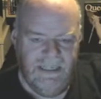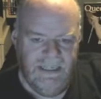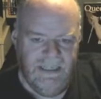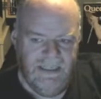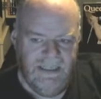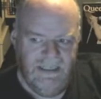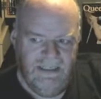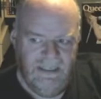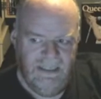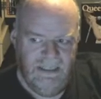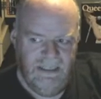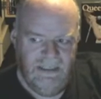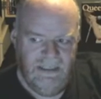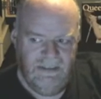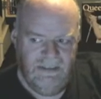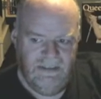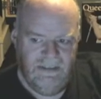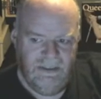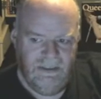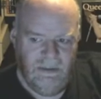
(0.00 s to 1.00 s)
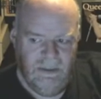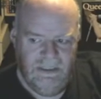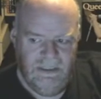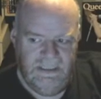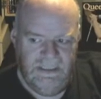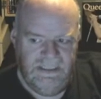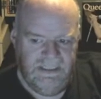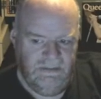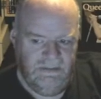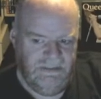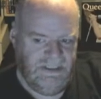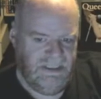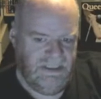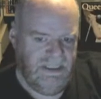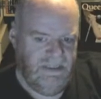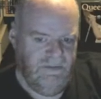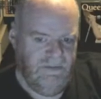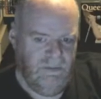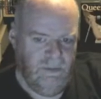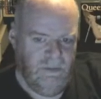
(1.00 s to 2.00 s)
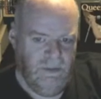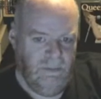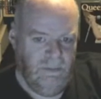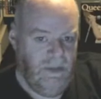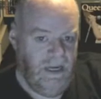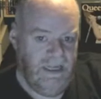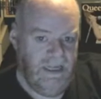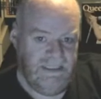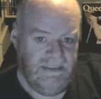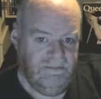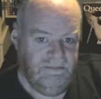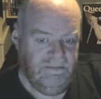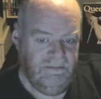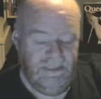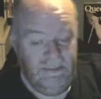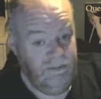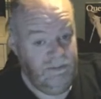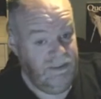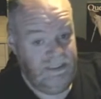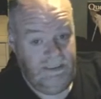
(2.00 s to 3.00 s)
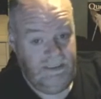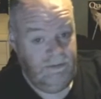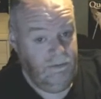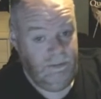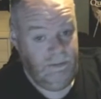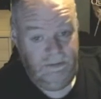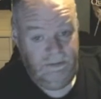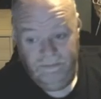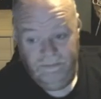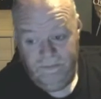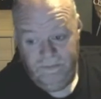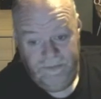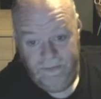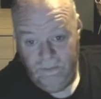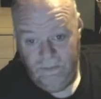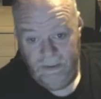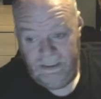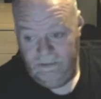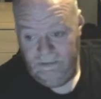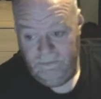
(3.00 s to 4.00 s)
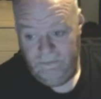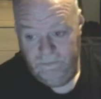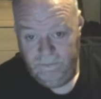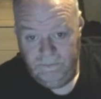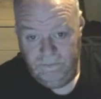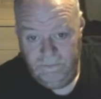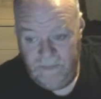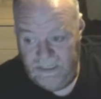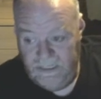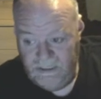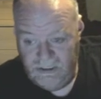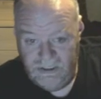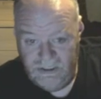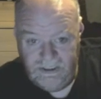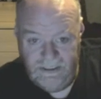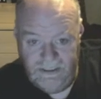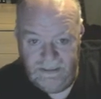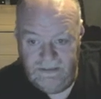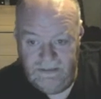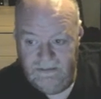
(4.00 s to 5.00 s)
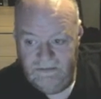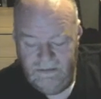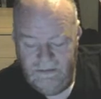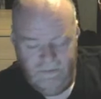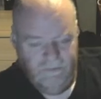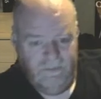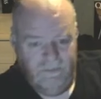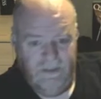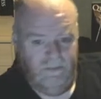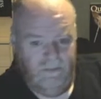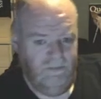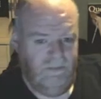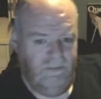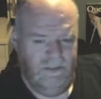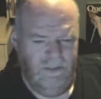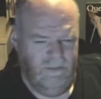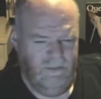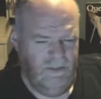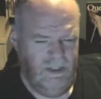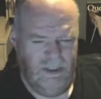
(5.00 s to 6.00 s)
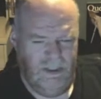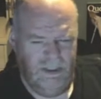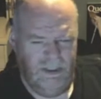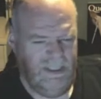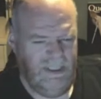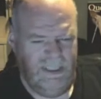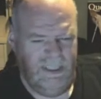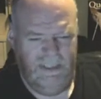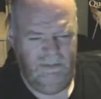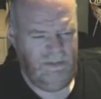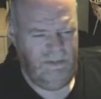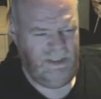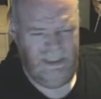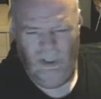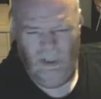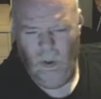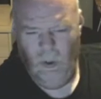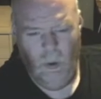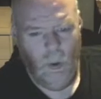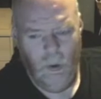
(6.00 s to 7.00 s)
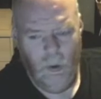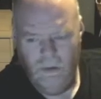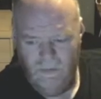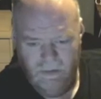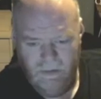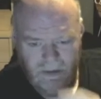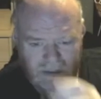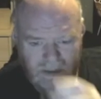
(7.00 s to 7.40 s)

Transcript: The qualities I received were bad. They were terrible. They weren't even HD. The versions I have was awful.